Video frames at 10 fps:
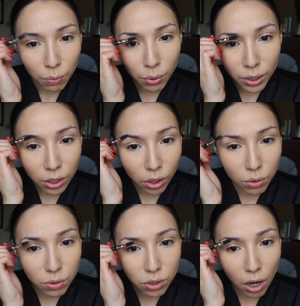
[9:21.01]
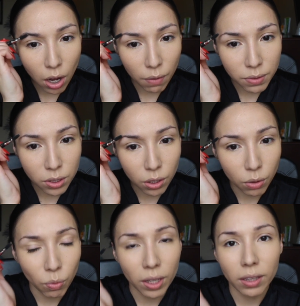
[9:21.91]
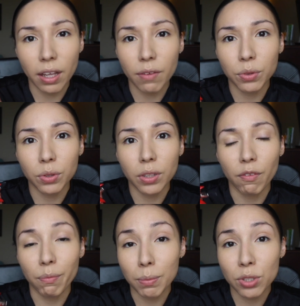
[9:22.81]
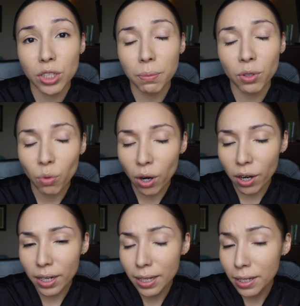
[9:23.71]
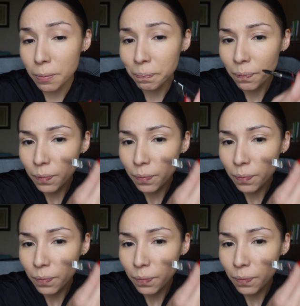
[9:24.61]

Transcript: pretty closed off to what level of membership you are in.